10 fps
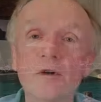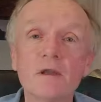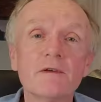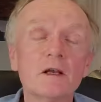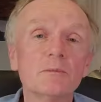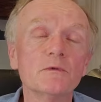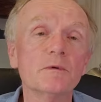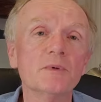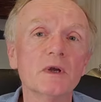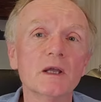available for
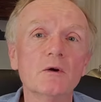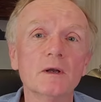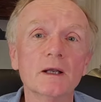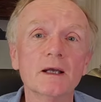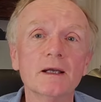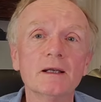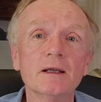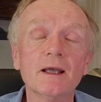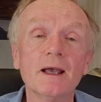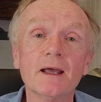booking online
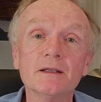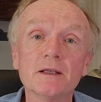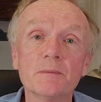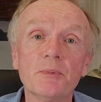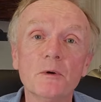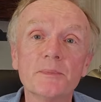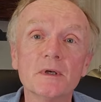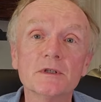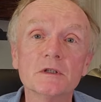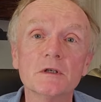and is a
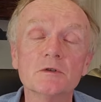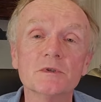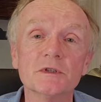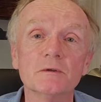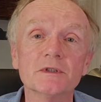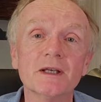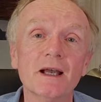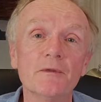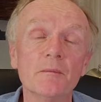popular search result at the